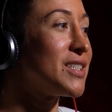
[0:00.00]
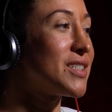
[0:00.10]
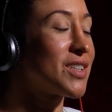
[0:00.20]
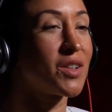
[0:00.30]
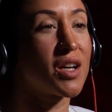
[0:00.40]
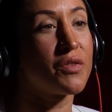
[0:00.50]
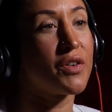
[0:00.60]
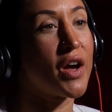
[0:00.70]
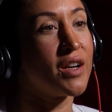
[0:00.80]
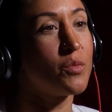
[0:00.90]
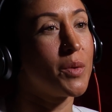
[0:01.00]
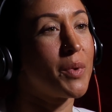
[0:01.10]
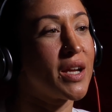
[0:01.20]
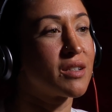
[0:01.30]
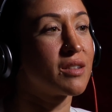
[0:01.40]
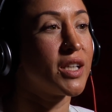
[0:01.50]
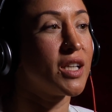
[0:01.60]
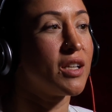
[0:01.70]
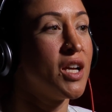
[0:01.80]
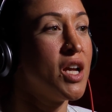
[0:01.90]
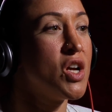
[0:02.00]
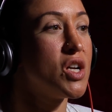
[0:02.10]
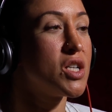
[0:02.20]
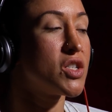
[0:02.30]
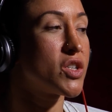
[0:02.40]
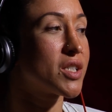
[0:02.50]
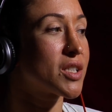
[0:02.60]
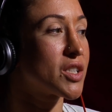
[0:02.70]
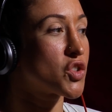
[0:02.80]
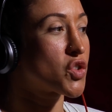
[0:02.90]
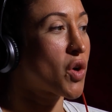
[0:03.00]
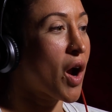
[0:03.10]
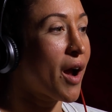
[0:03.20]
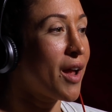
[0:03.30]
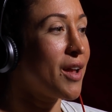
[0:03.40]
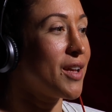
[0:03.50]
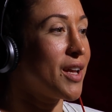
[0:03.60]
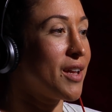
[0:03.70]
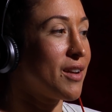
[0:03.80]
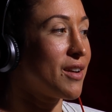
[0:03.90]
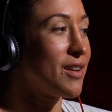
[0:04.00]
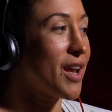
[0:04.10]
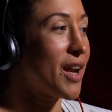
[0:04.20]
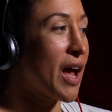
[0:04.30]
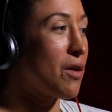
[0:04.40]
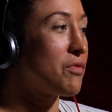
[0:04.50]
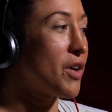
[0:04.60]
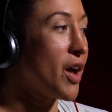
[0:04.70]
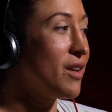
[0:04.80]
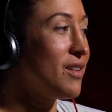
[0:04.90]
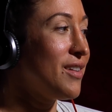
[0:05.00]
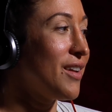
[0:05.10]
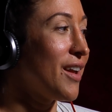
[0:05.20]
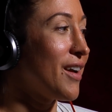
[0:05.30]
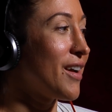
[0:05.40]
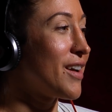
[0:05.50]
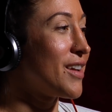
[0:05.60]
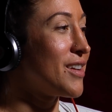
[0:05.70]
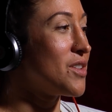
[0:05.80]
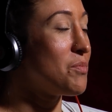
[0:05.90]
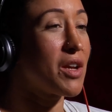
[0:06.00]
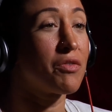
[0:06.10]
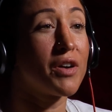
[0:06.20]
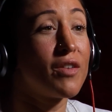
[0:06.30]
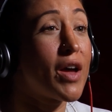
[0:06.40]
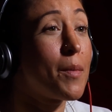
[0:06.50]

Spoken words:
it's a lot of fun. We basically just try and have fun and make fun of